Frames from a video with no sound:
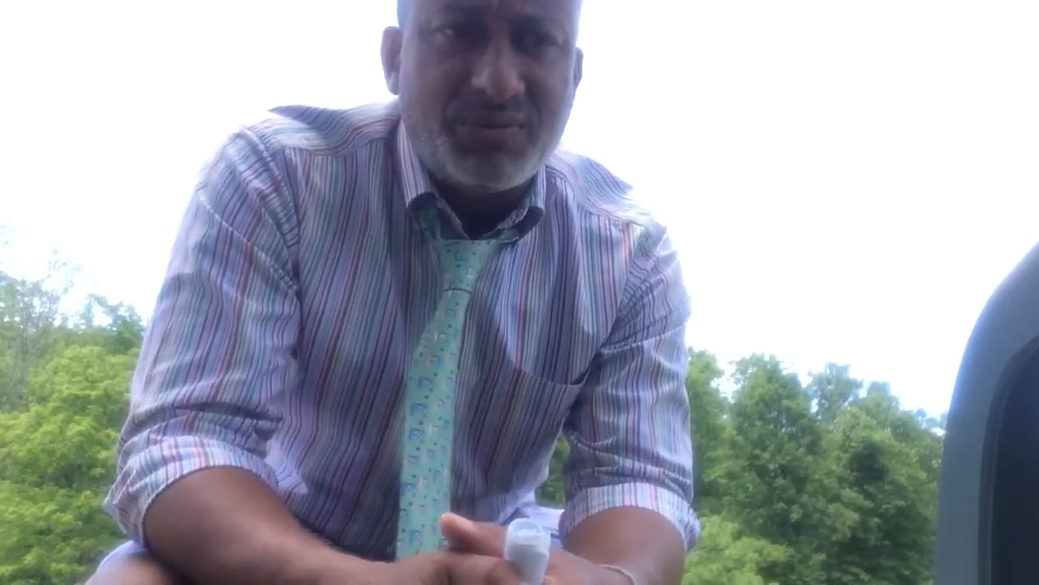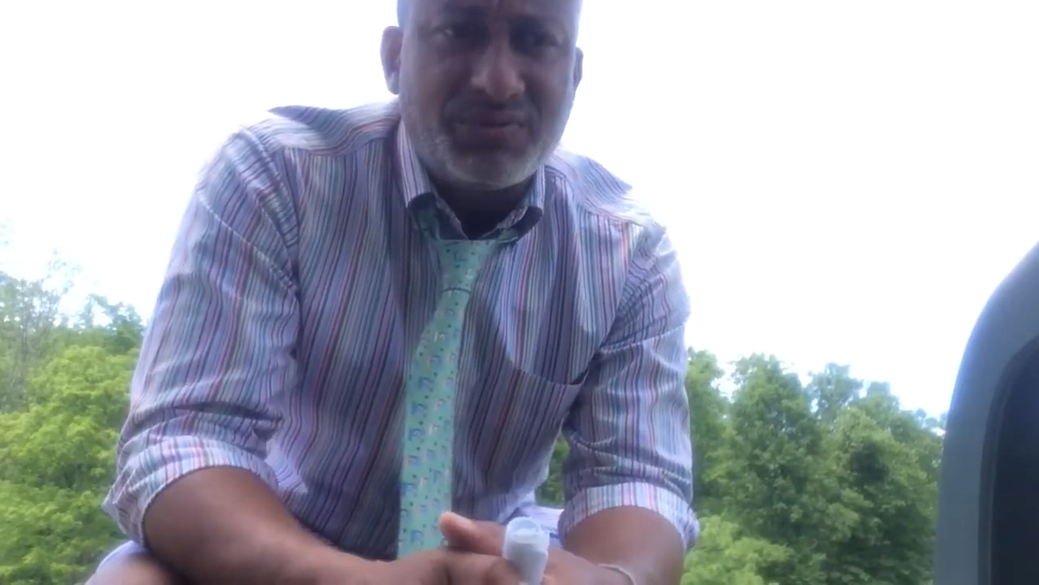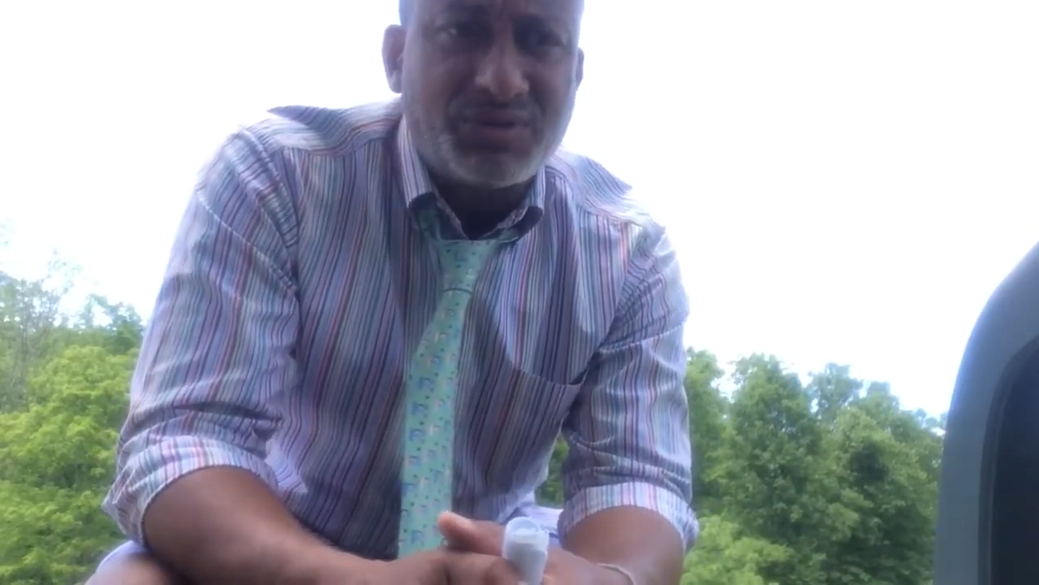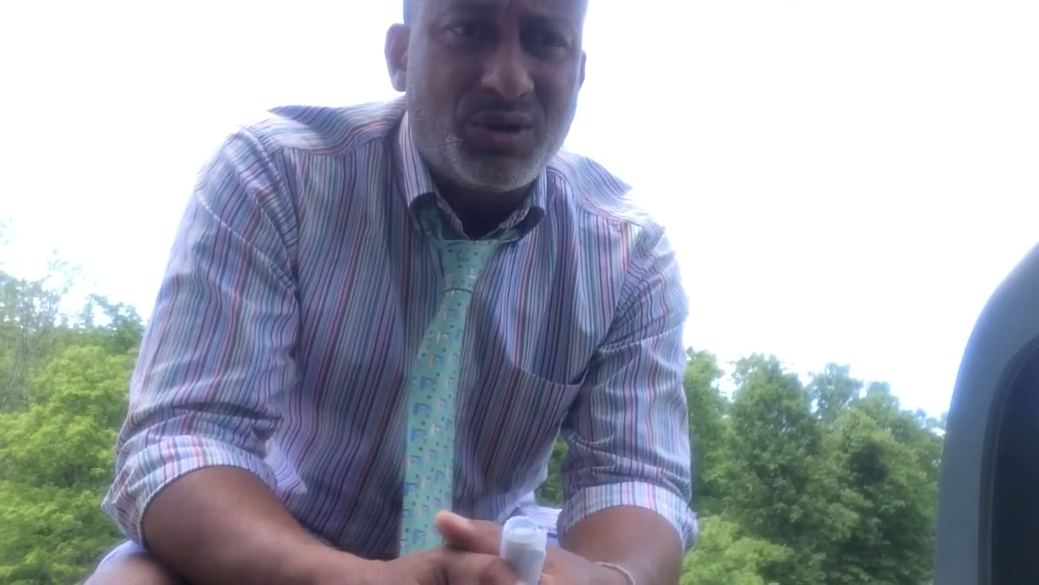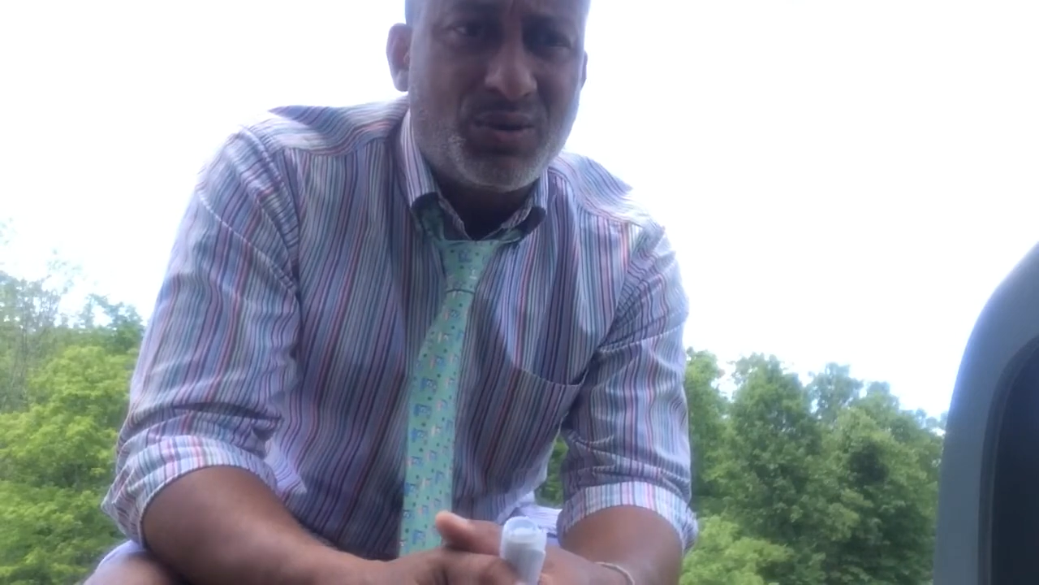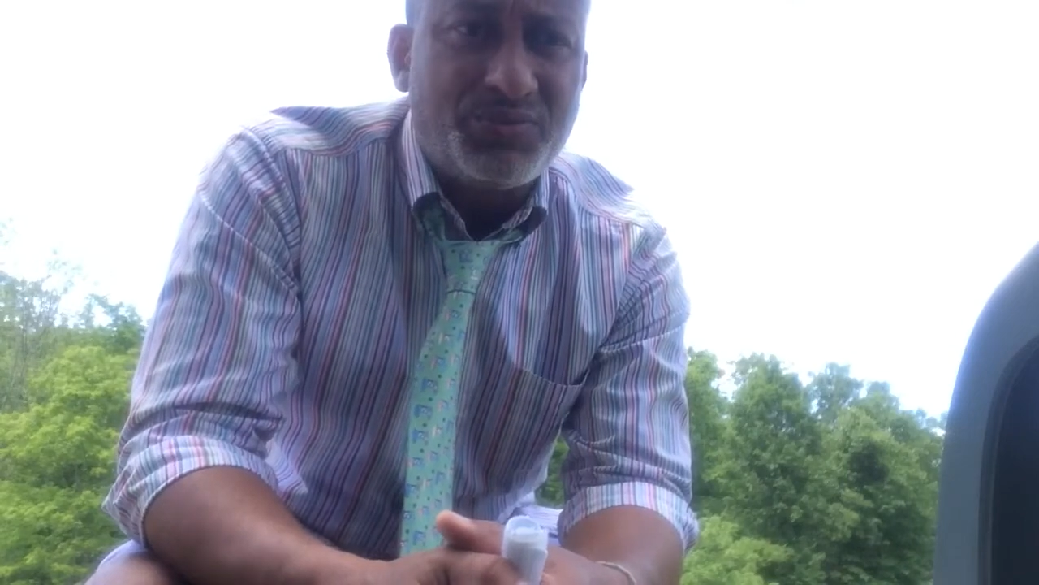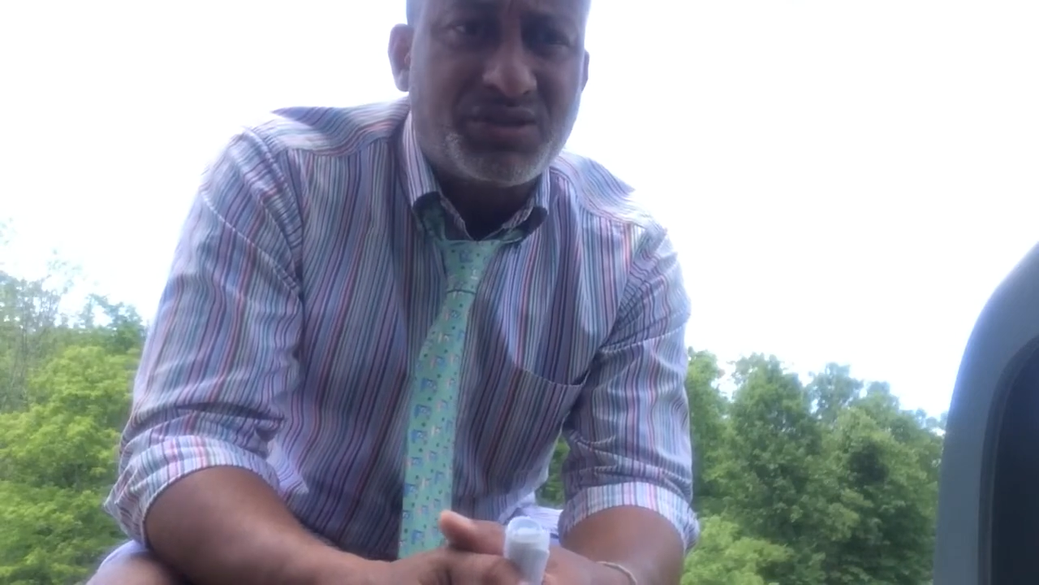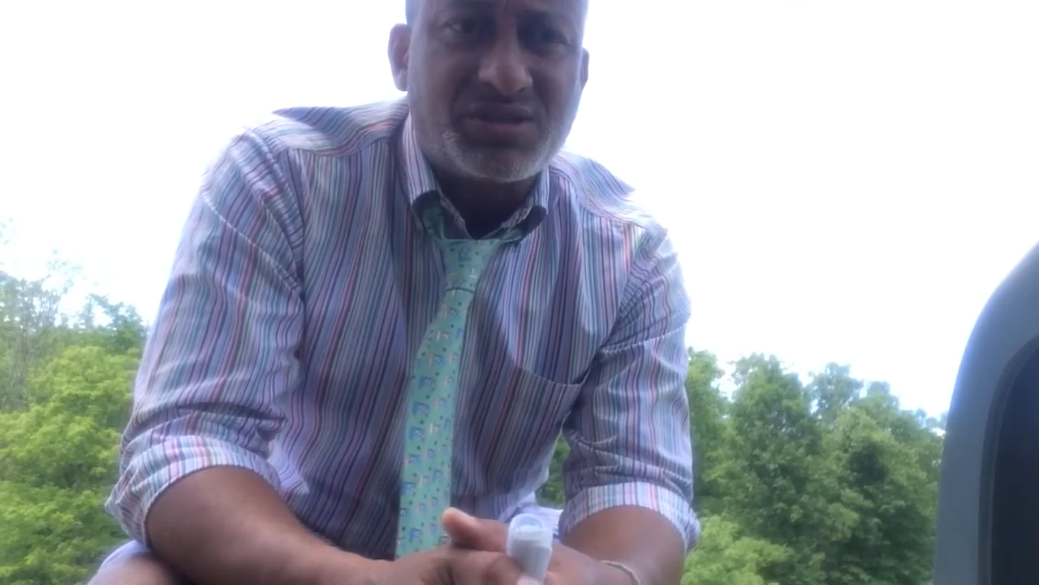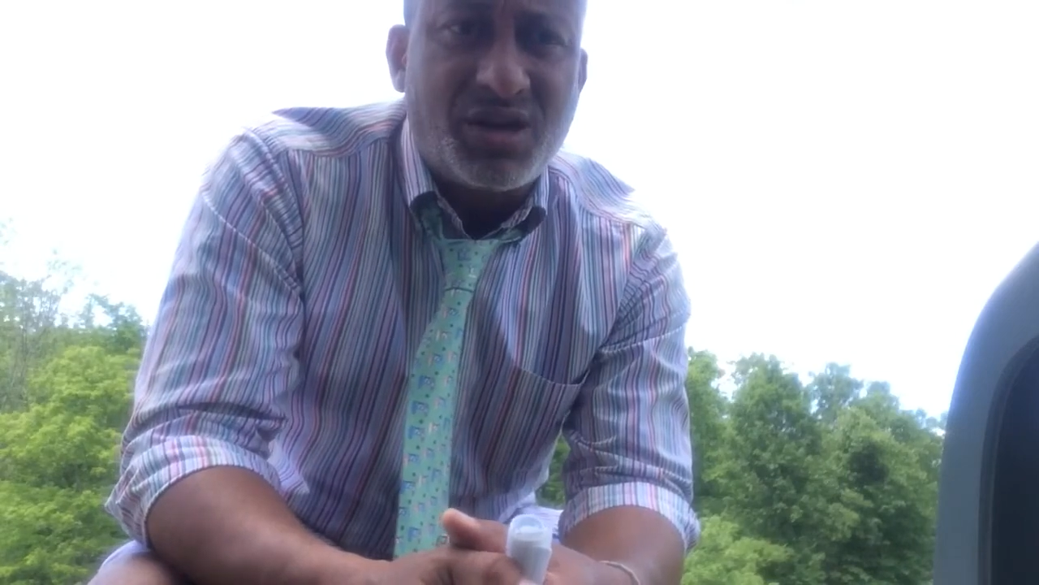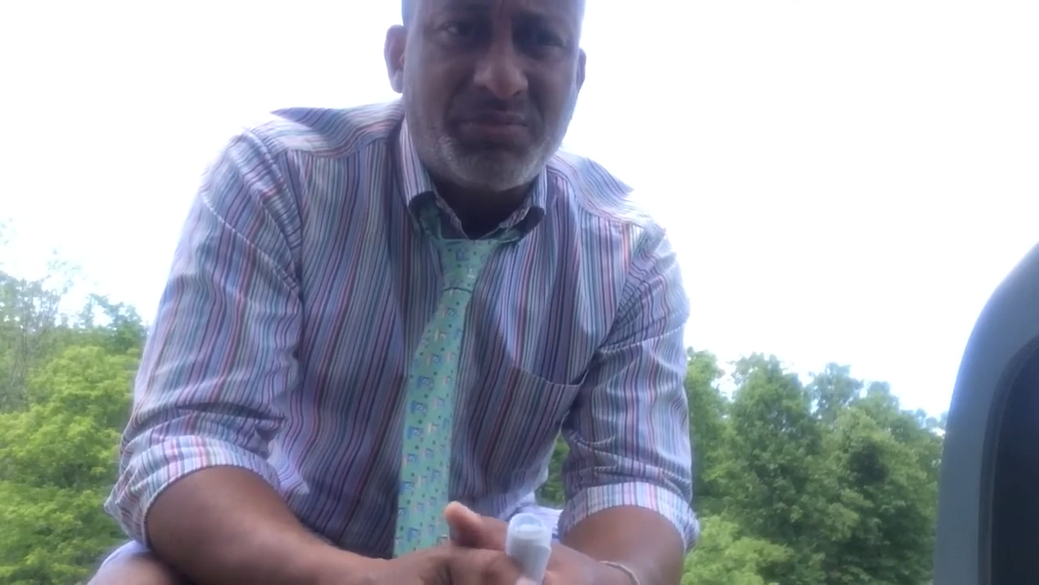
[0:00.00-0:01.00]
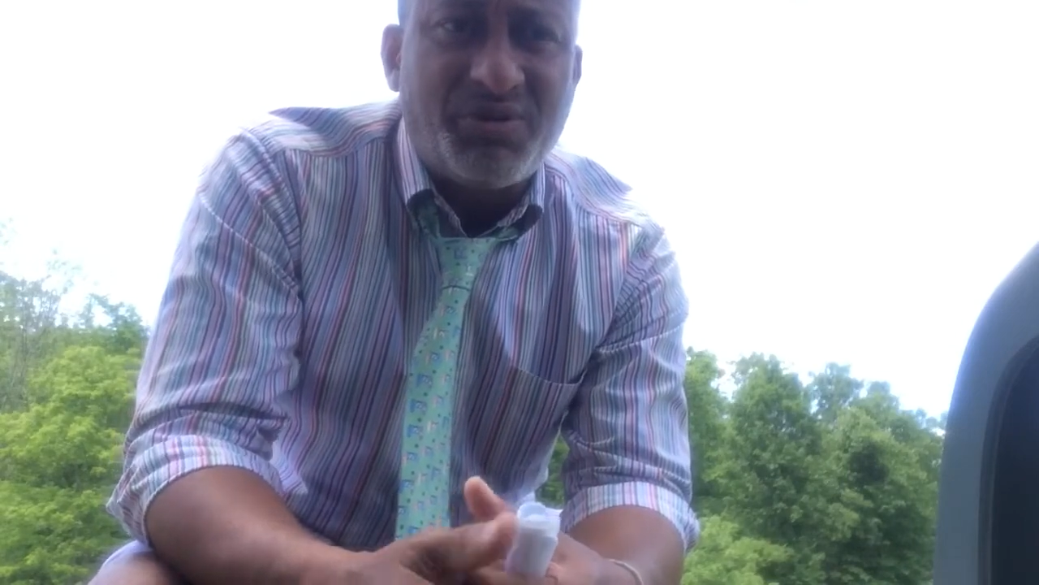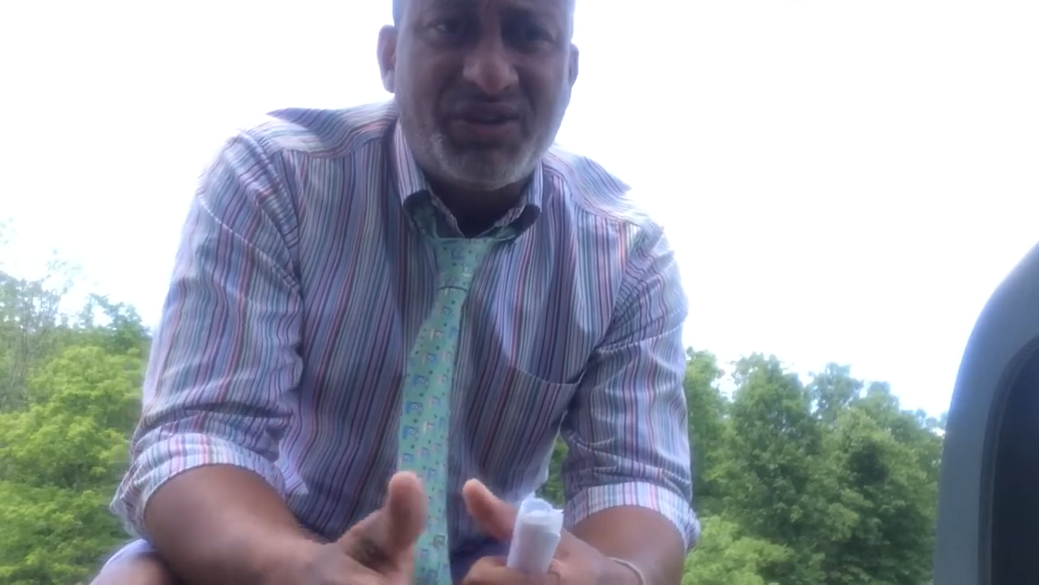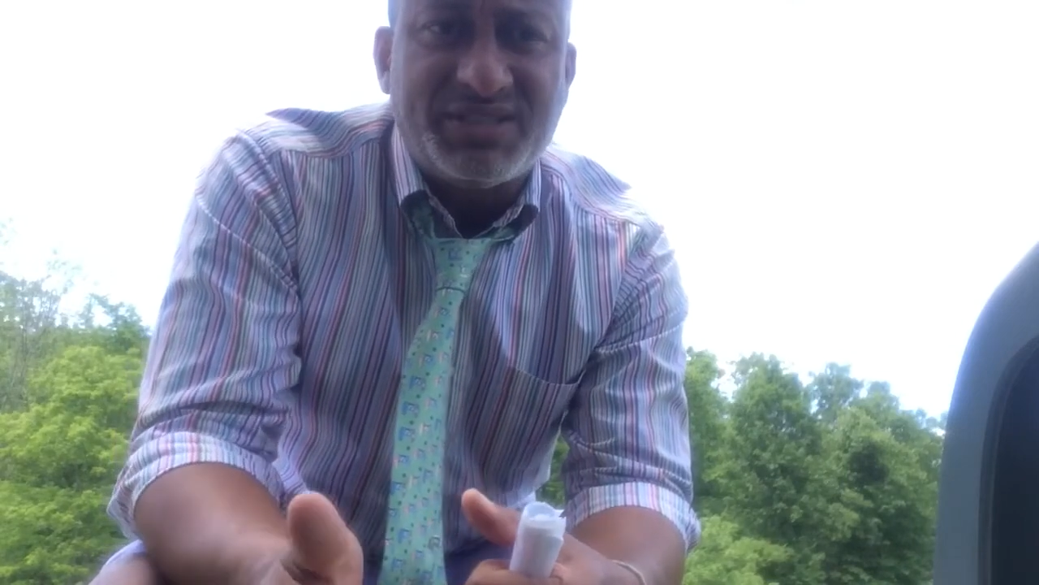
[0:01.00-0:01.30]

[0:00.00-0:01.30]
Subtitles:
So the summer of